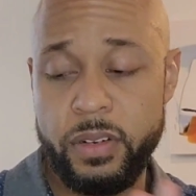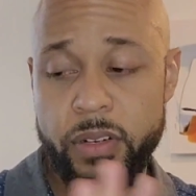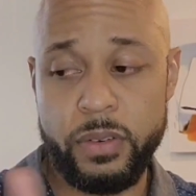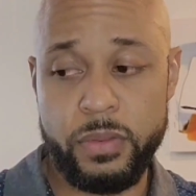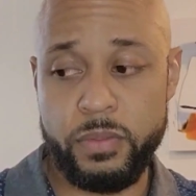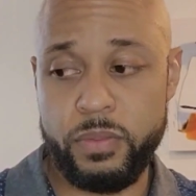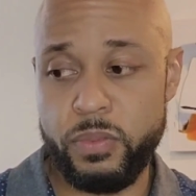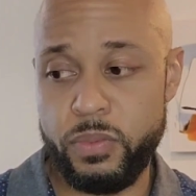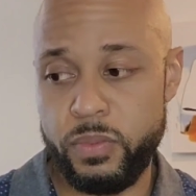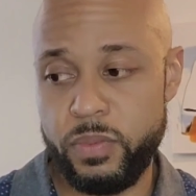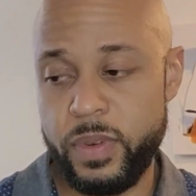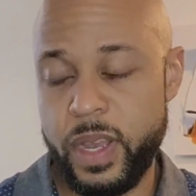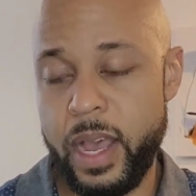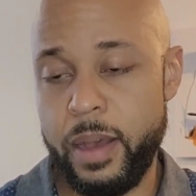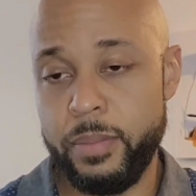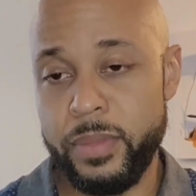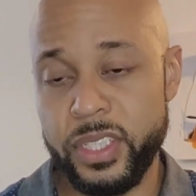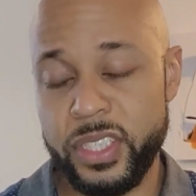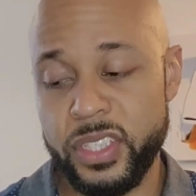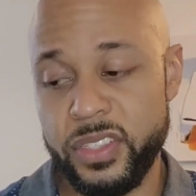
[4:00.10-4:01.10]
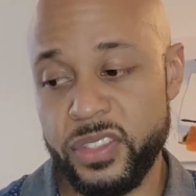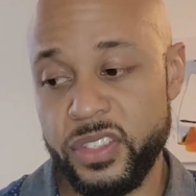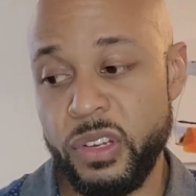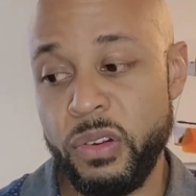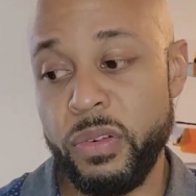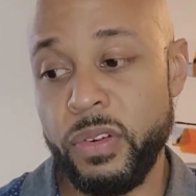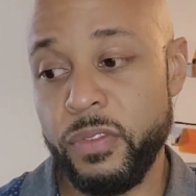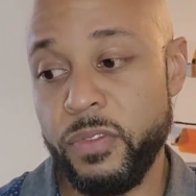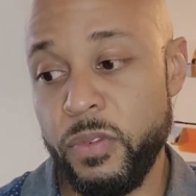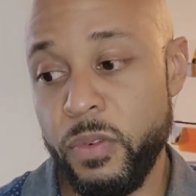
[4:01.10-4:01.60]
know how much it's
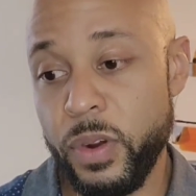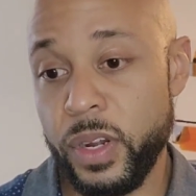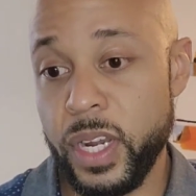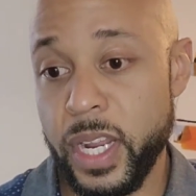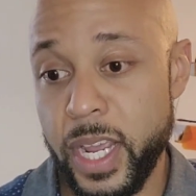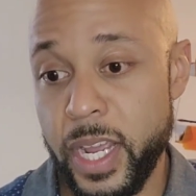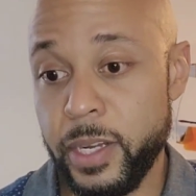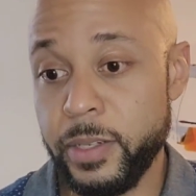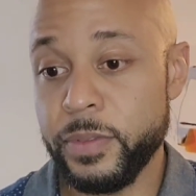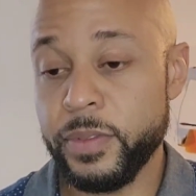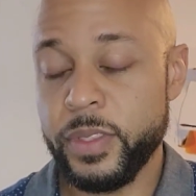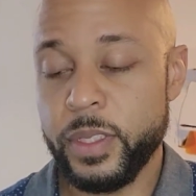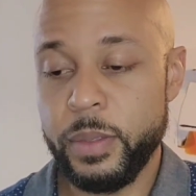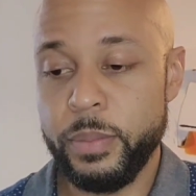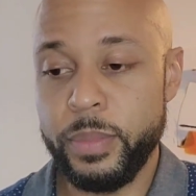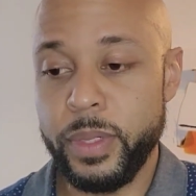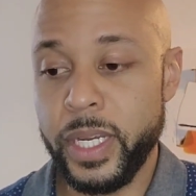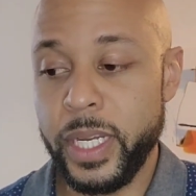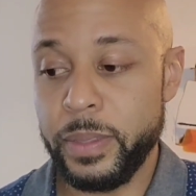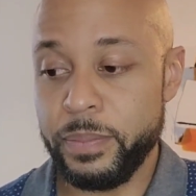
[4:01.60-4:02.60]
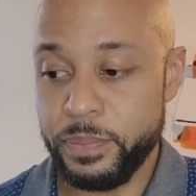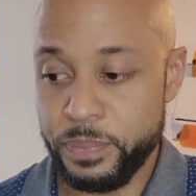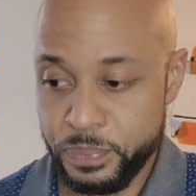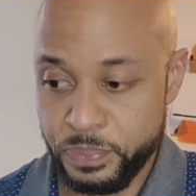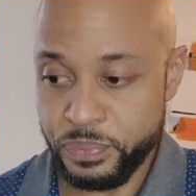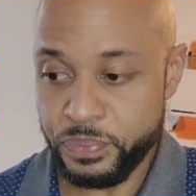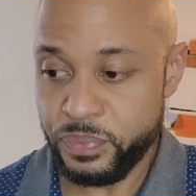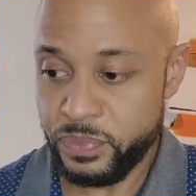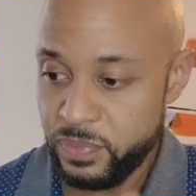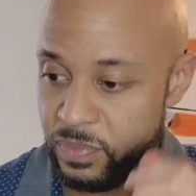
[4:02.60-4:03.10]
going for now, but
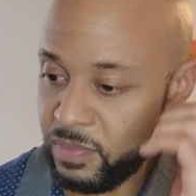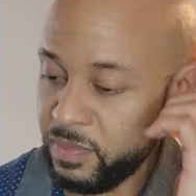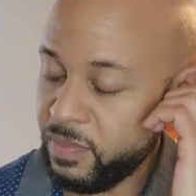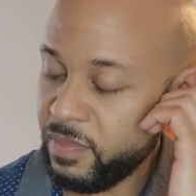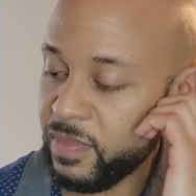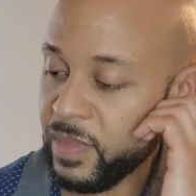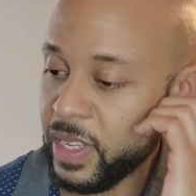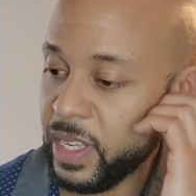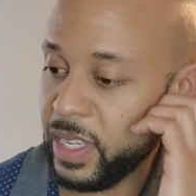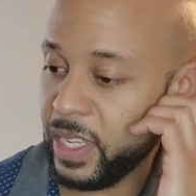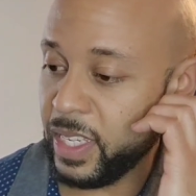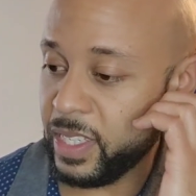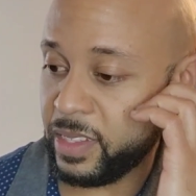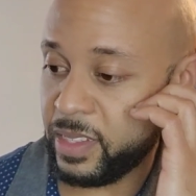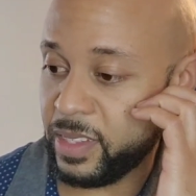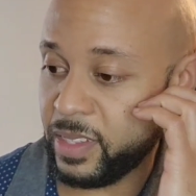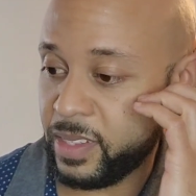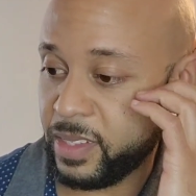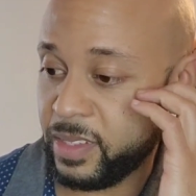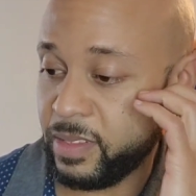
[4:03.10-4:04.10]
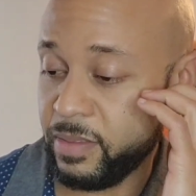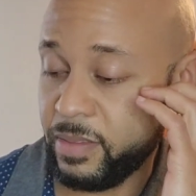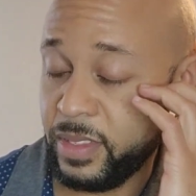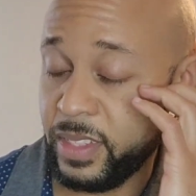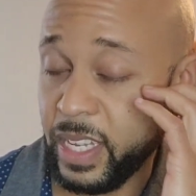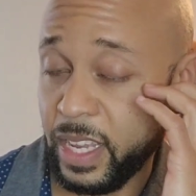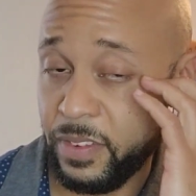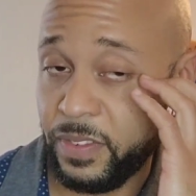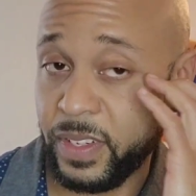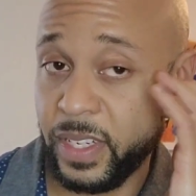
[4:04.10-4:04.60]
it's
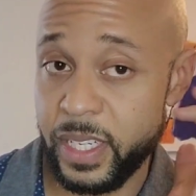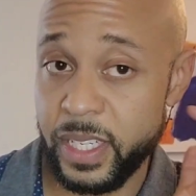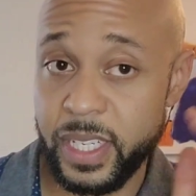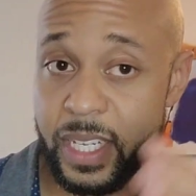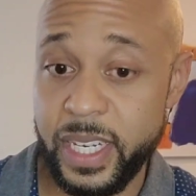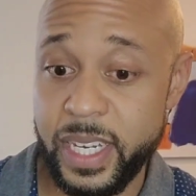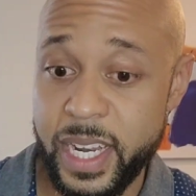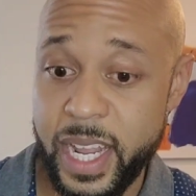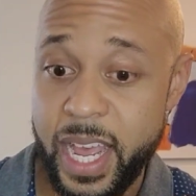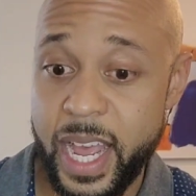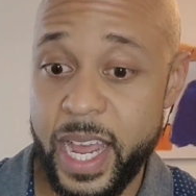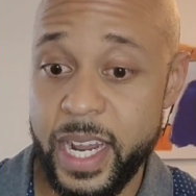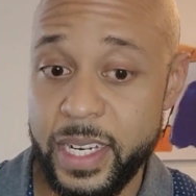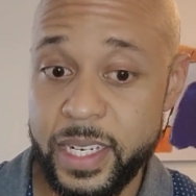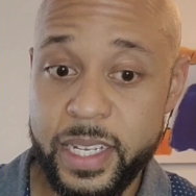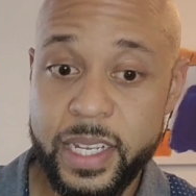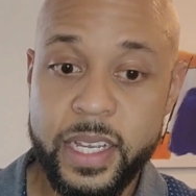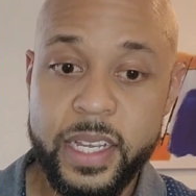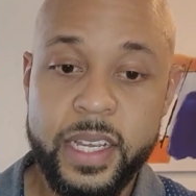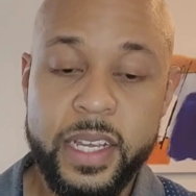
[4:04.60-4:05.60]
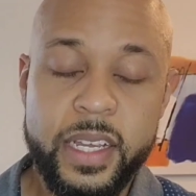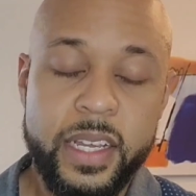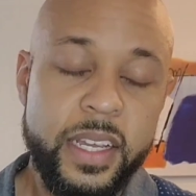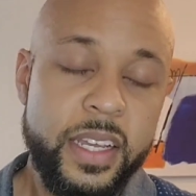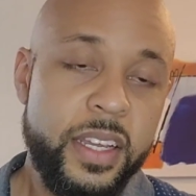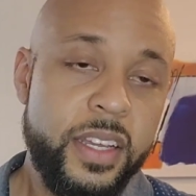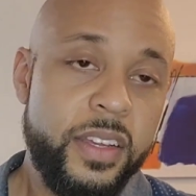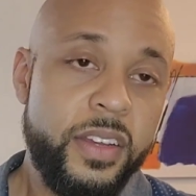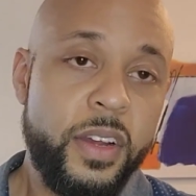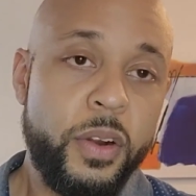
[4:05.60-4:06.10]
definitely not
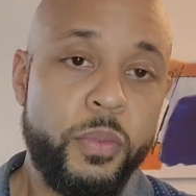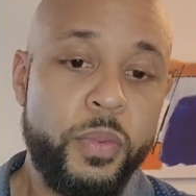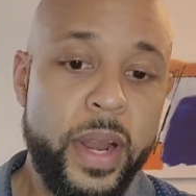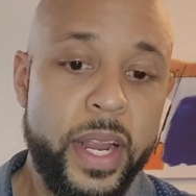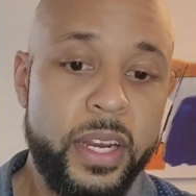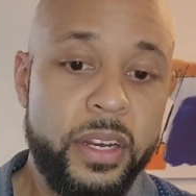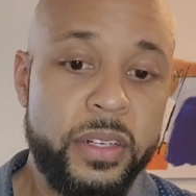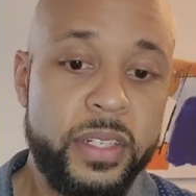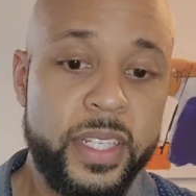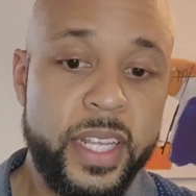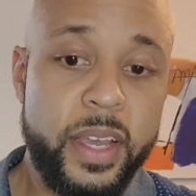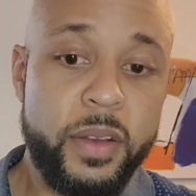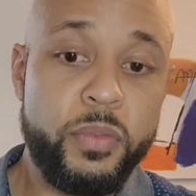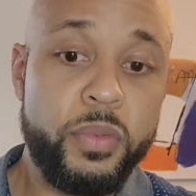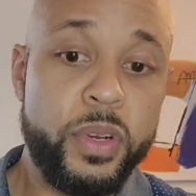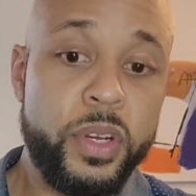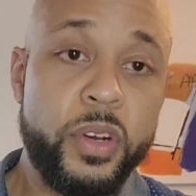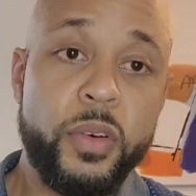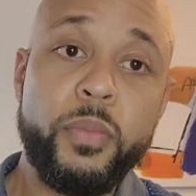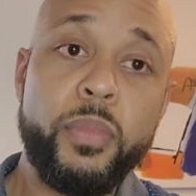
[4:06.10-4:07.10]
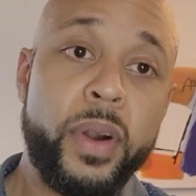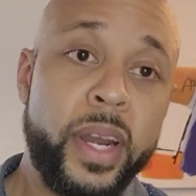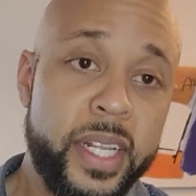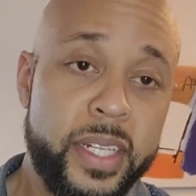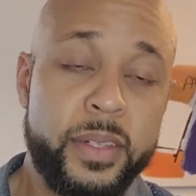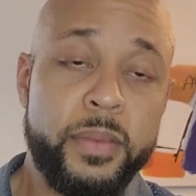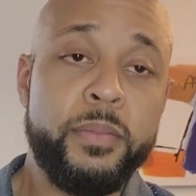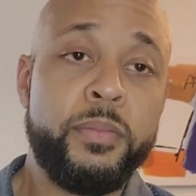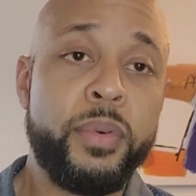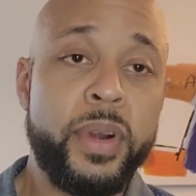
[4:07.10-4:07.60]
a record that will
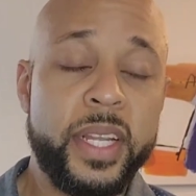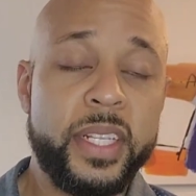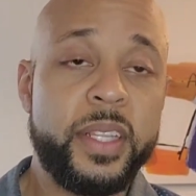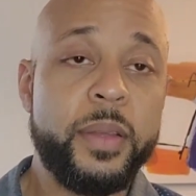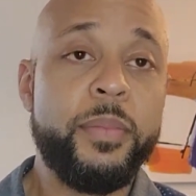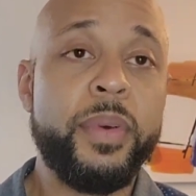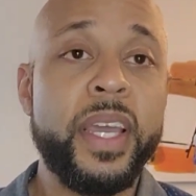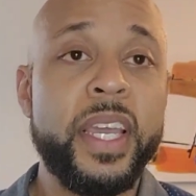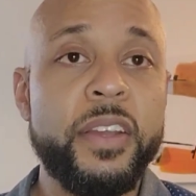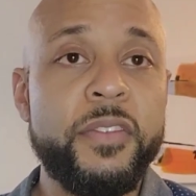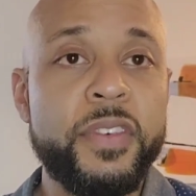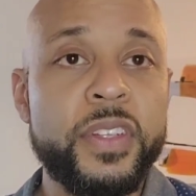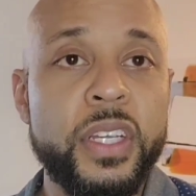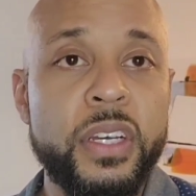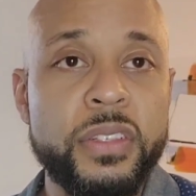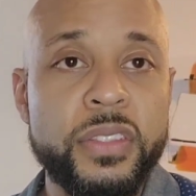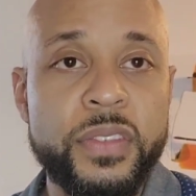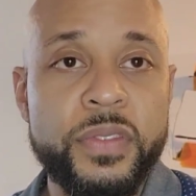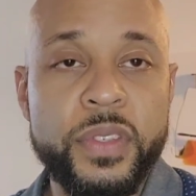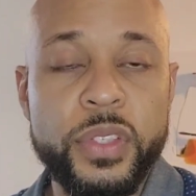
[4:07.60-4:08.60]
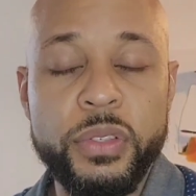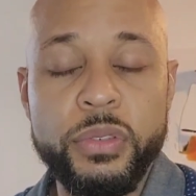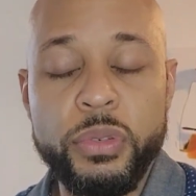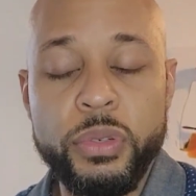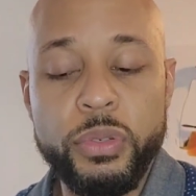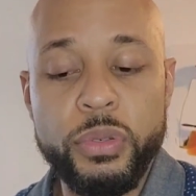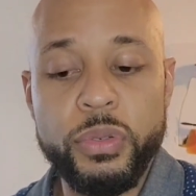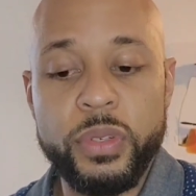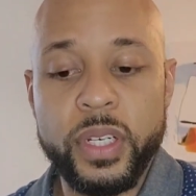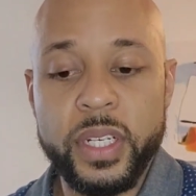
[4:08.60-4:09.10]
break break the bank. For those of you
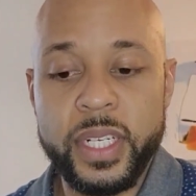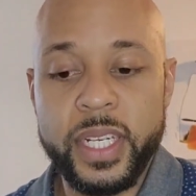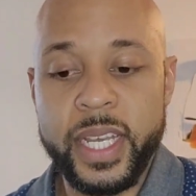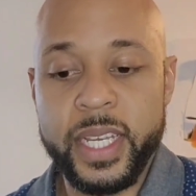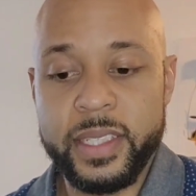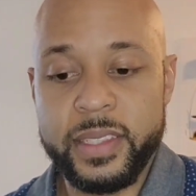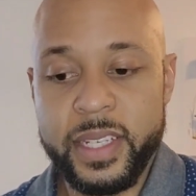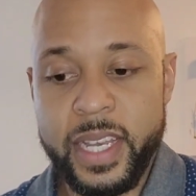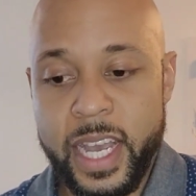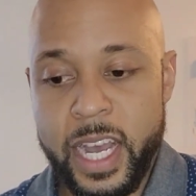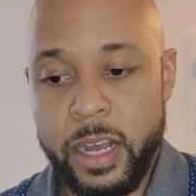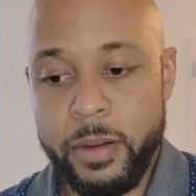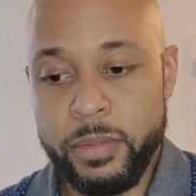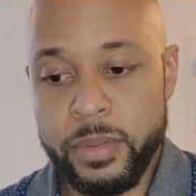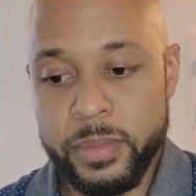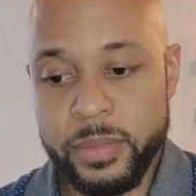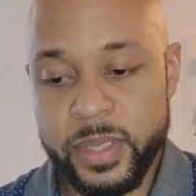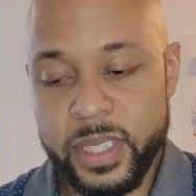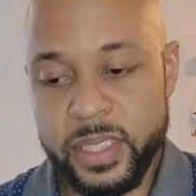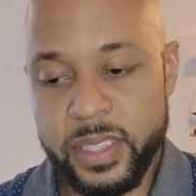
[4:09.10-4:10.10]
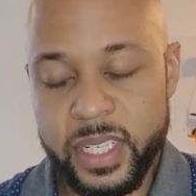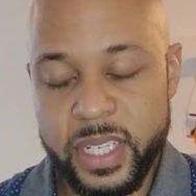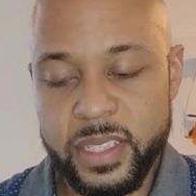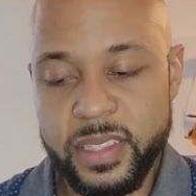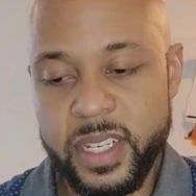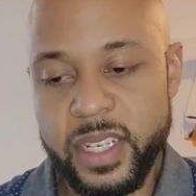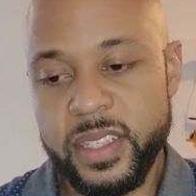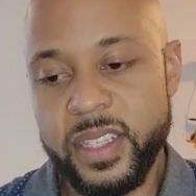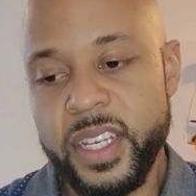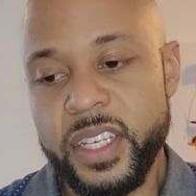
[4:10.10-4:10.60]
who collect albums and things
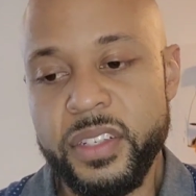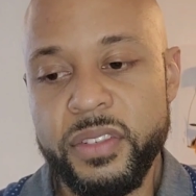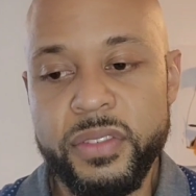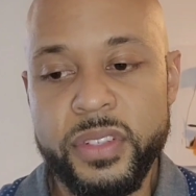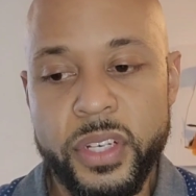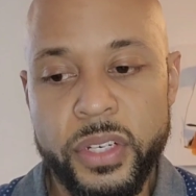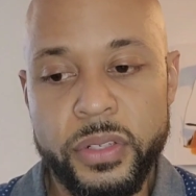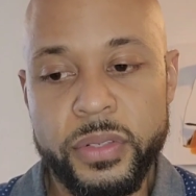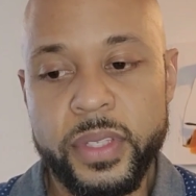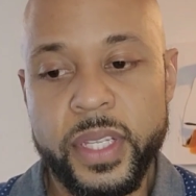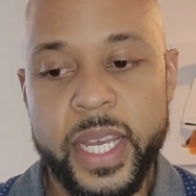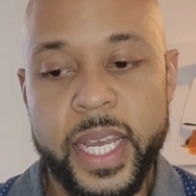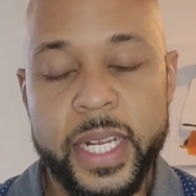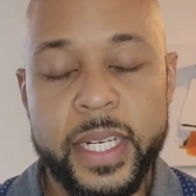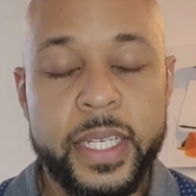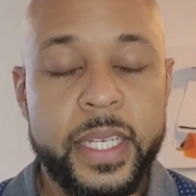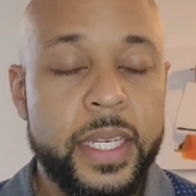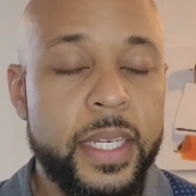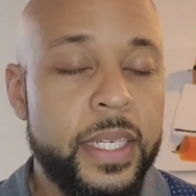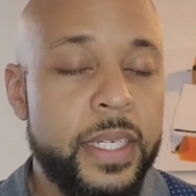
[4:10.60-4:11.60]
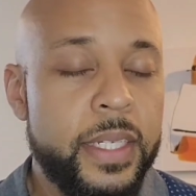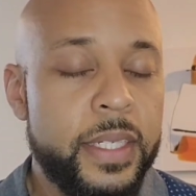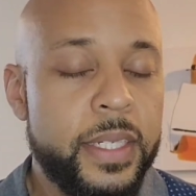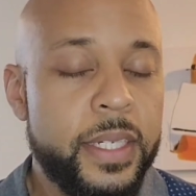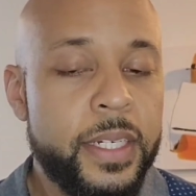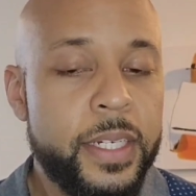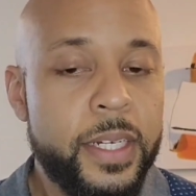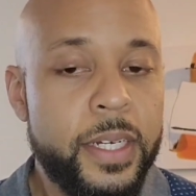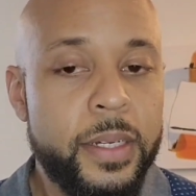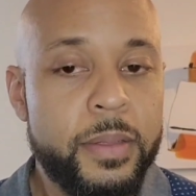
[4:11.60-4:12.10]
like that, you know that
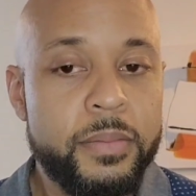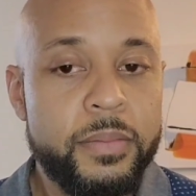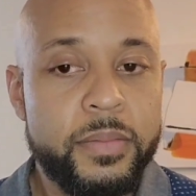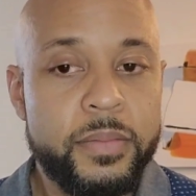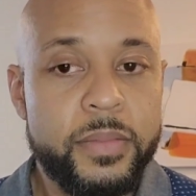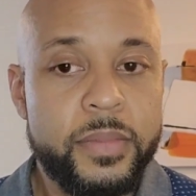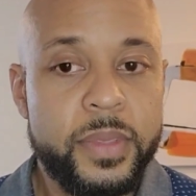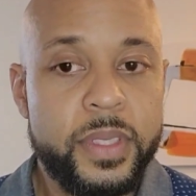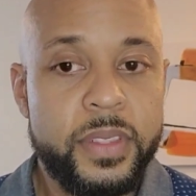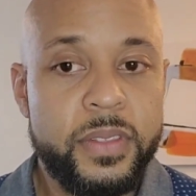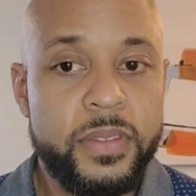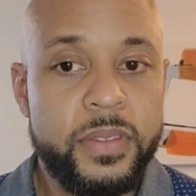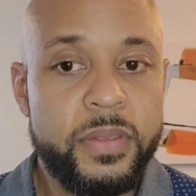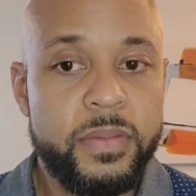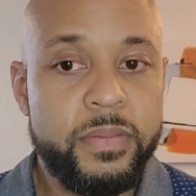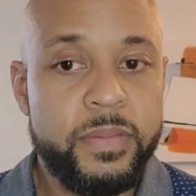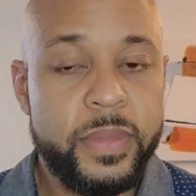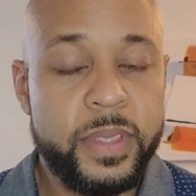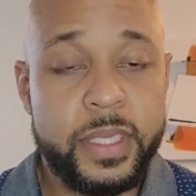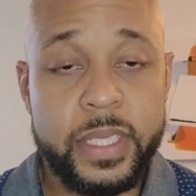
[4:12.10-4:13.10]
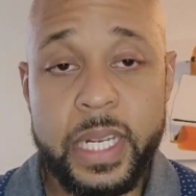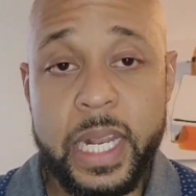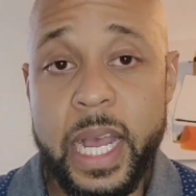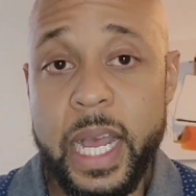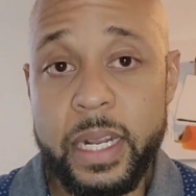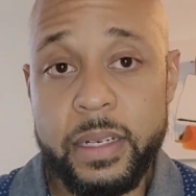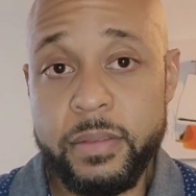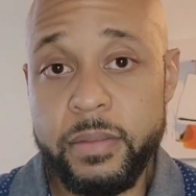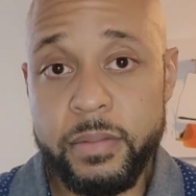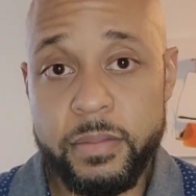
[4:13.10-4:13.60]
um, it's
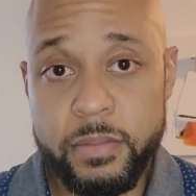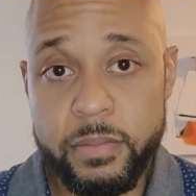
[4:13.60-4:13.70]
not